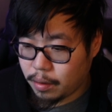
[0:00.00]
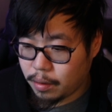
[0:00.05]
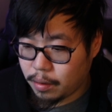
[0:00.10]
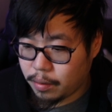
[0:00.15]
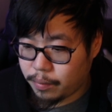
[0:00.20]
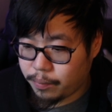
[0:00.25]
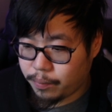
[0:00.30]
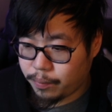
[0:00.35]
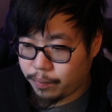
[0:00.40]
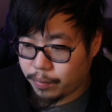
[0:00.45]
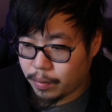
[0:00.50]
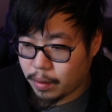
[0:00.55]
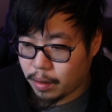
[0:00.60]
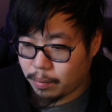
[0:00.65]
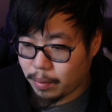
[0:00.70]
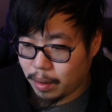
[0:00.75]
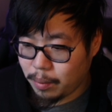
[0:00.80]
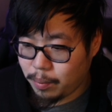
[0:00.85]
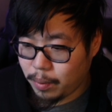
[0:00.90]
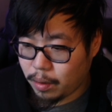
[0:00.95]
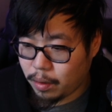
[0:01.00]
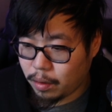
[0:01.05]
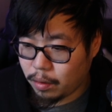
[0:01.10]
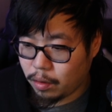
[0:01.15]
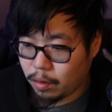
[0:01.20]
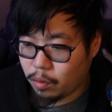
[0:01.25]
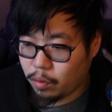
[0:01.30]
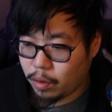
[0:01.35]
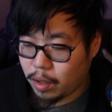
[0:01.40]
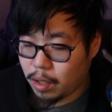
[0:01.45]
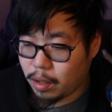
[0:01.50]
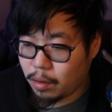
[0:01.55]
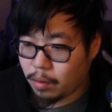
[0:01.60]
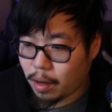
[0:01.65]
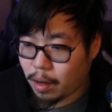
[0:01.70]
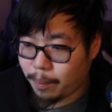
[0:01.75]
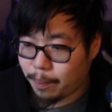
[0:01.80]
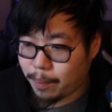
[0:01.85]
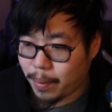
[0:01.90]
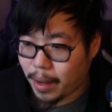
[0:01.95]
It might be low-key
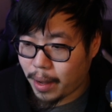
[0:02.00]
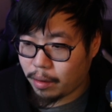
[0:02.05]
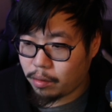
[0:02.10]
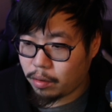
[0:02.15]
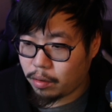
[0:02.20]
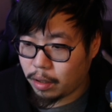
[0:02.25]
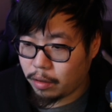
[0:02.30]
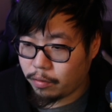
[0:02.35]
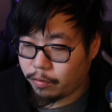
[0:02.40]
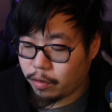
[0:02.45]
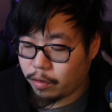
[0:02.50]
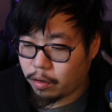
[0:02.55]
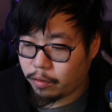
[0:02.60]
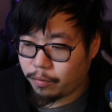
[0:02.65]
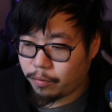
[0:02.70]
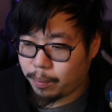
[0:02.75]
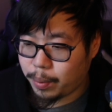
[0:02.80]
not bad to evolve.